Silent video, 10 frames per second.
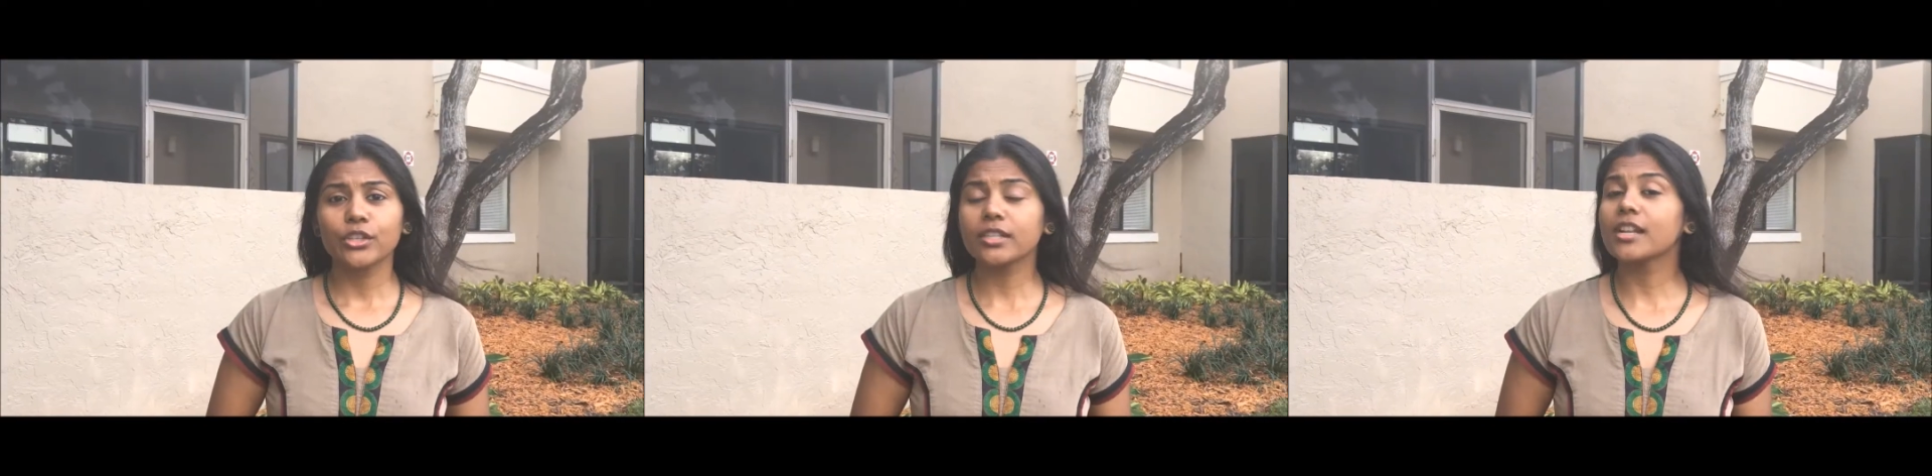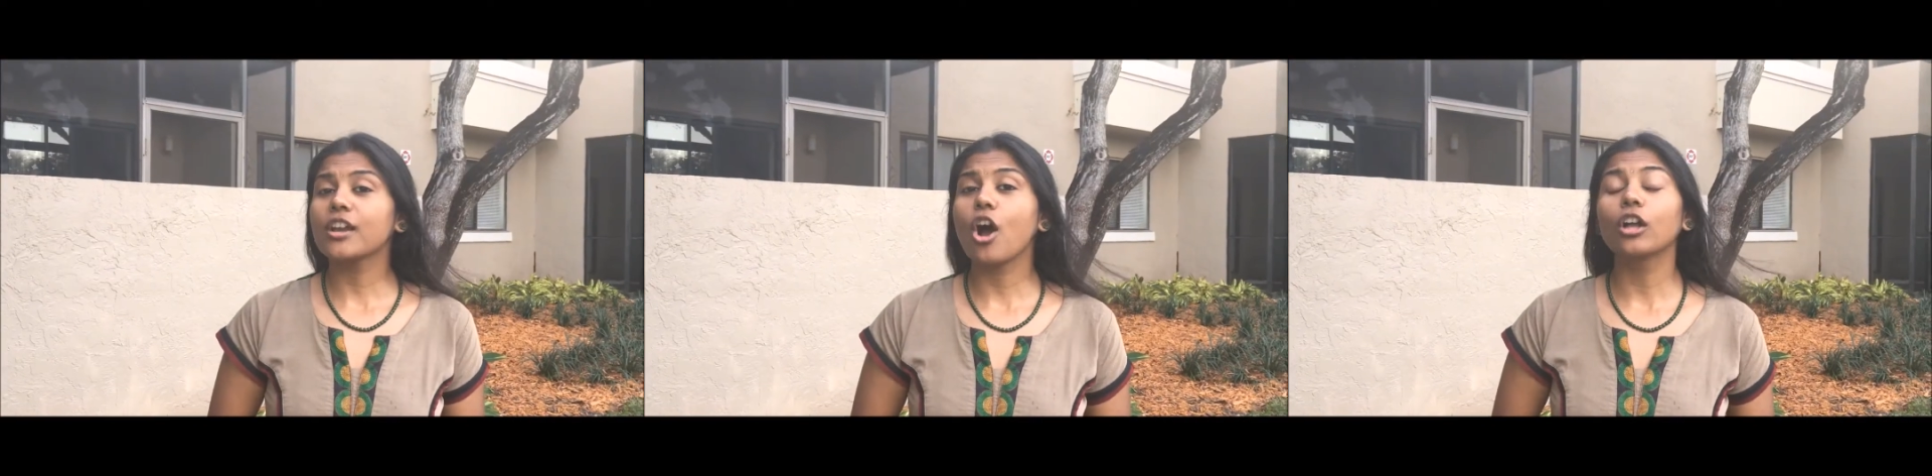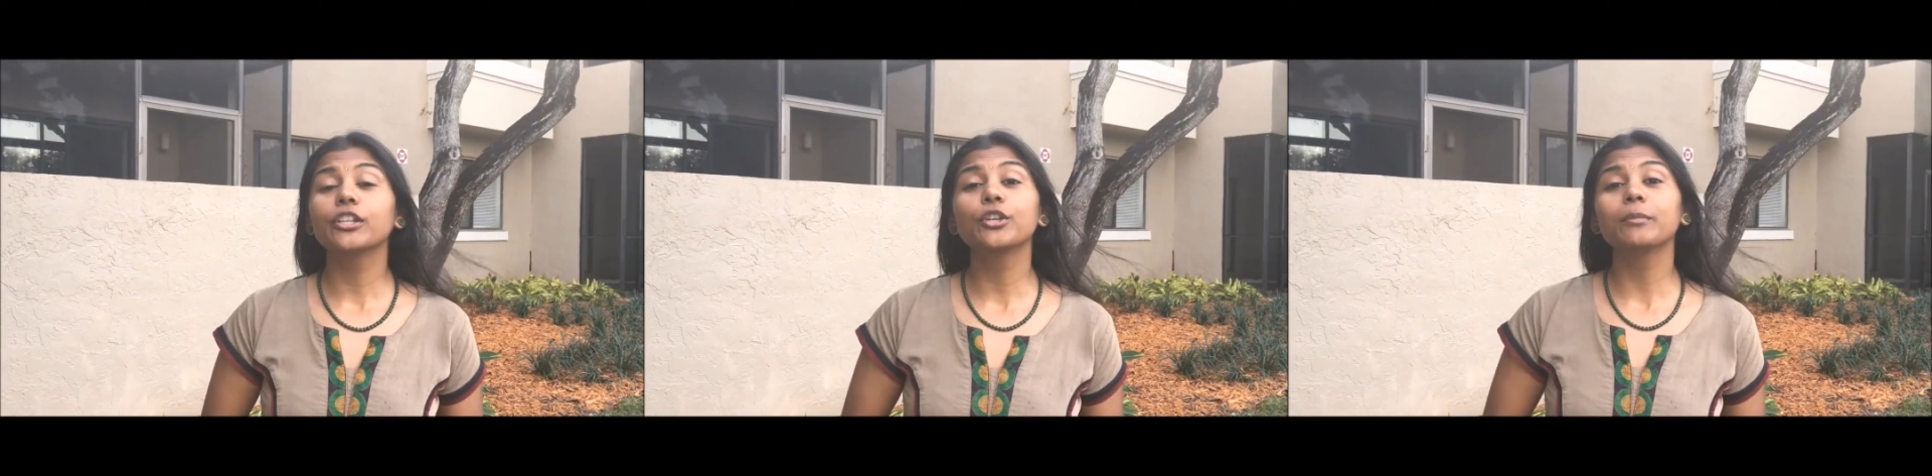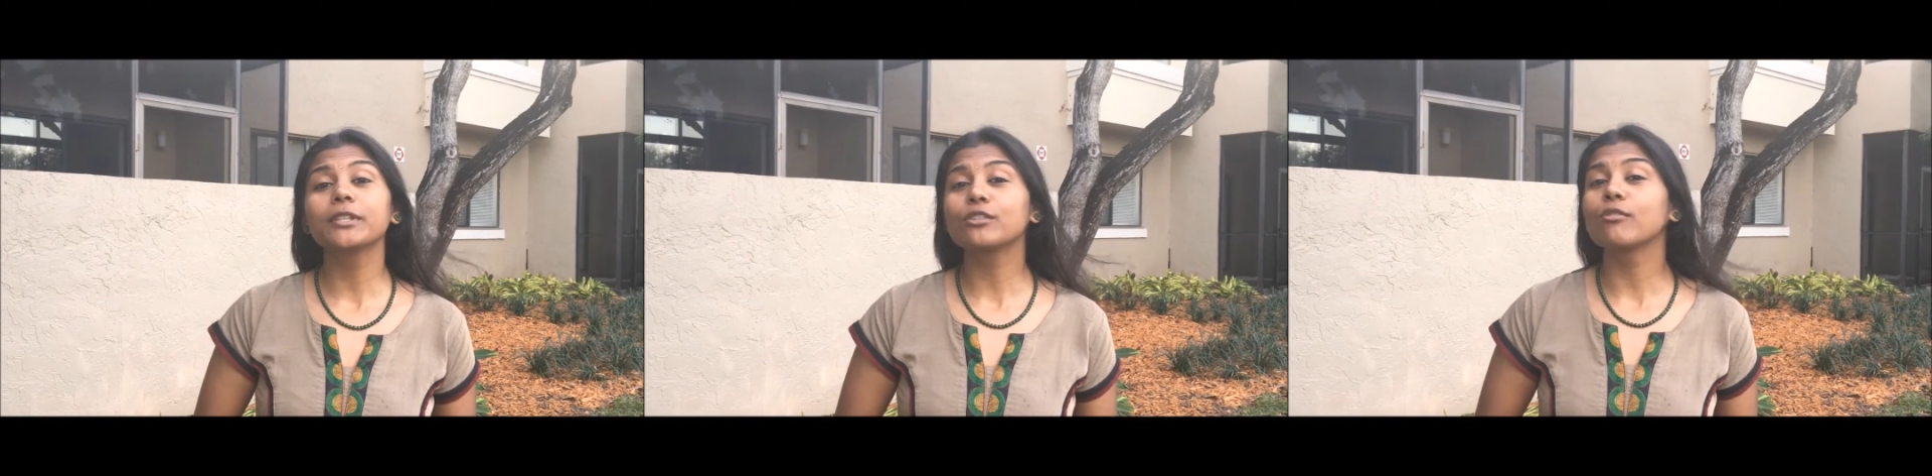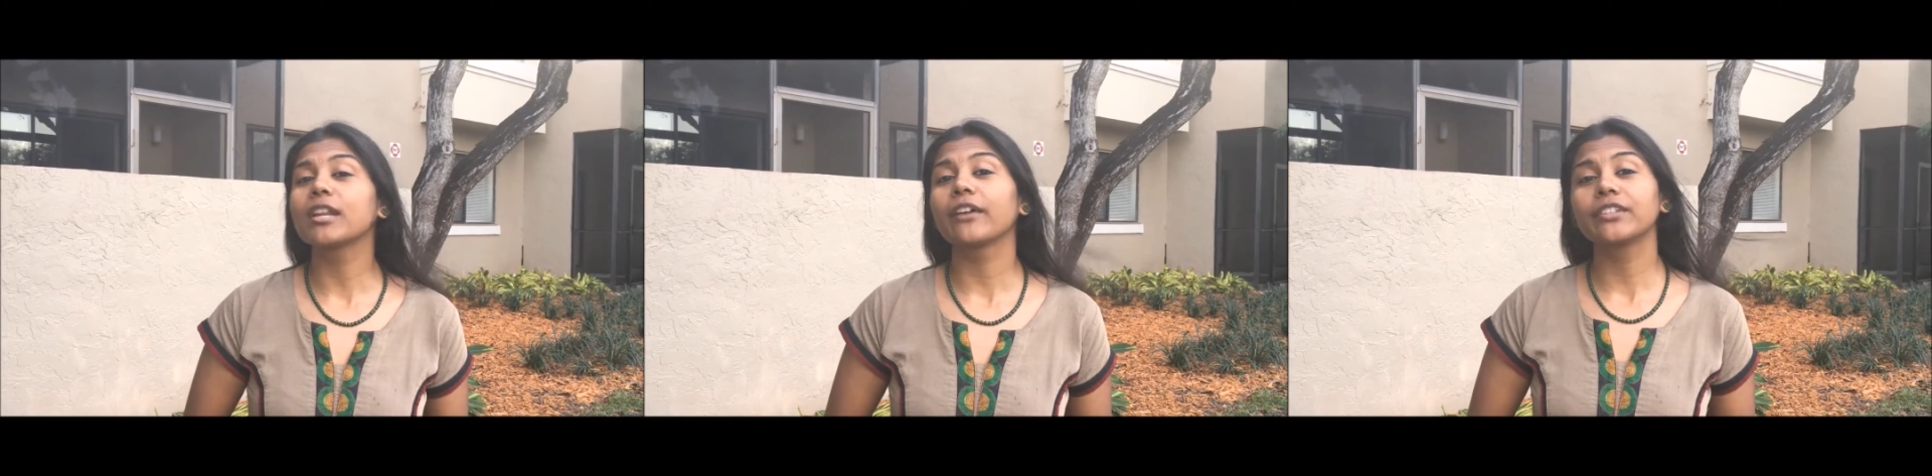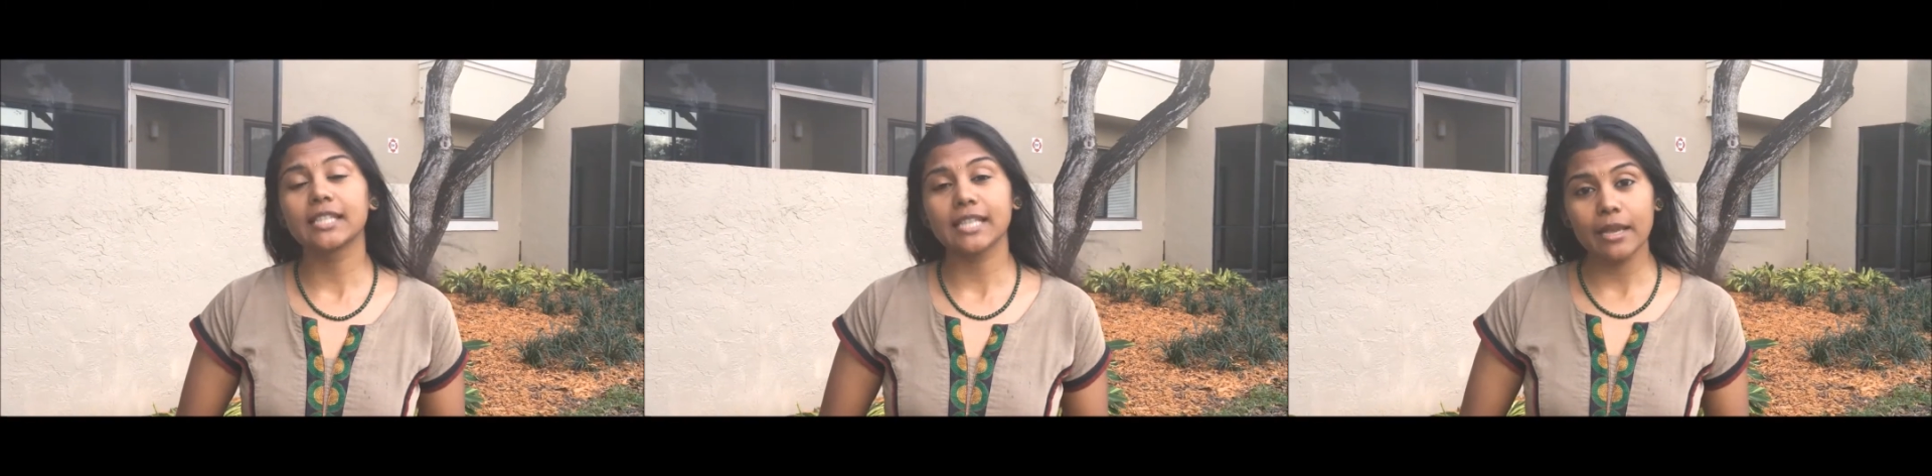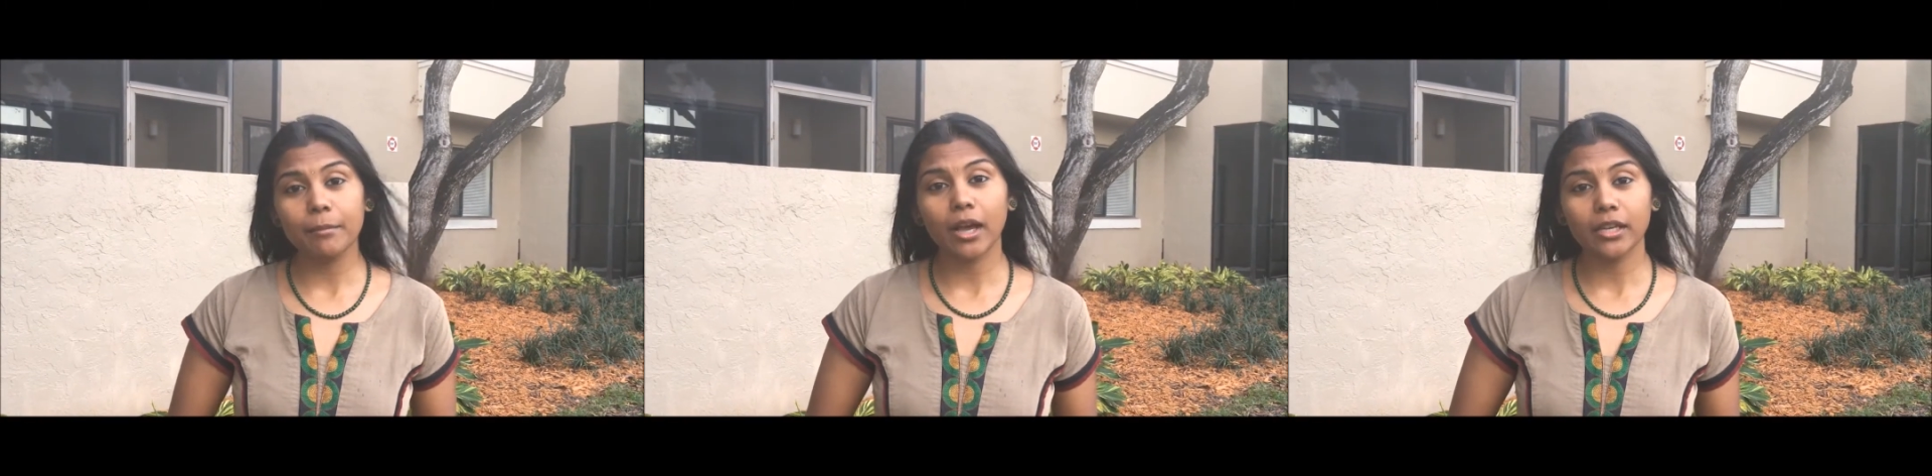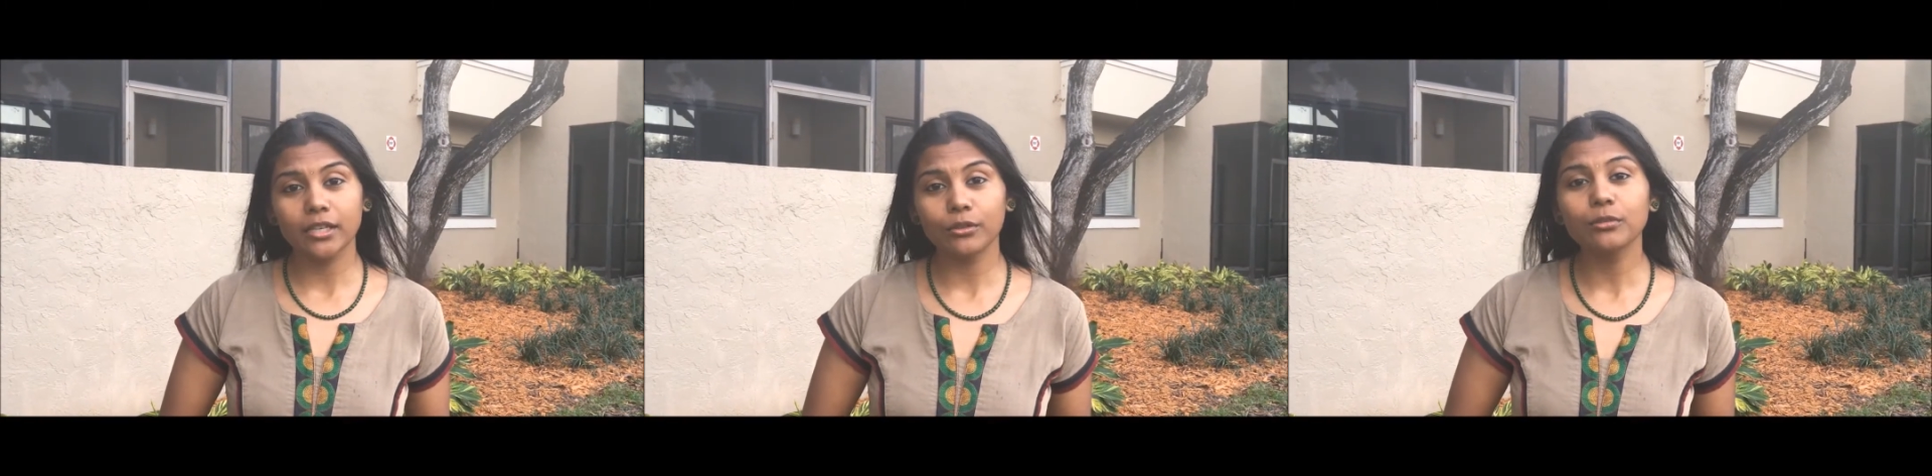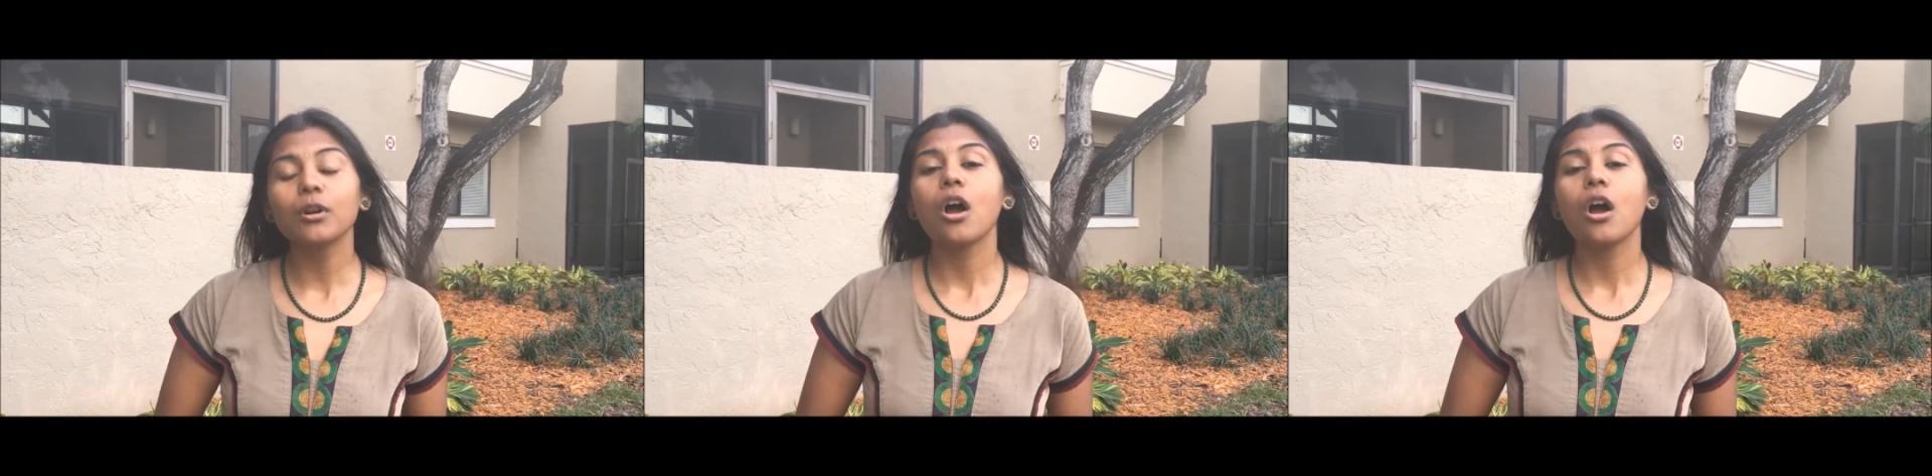Just like all humans don't have the same IQ,